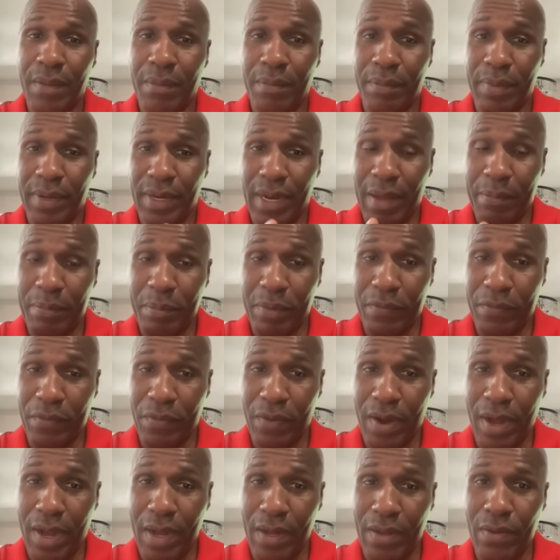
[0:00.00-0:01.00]
But I,
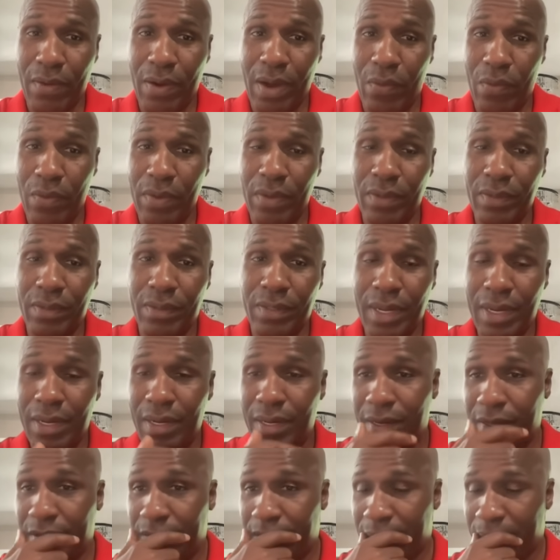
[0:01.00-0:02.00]
before I go, I will say
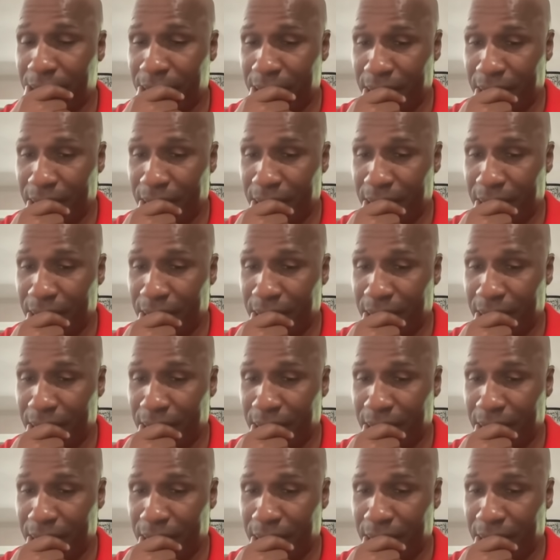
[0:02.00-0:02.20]
this.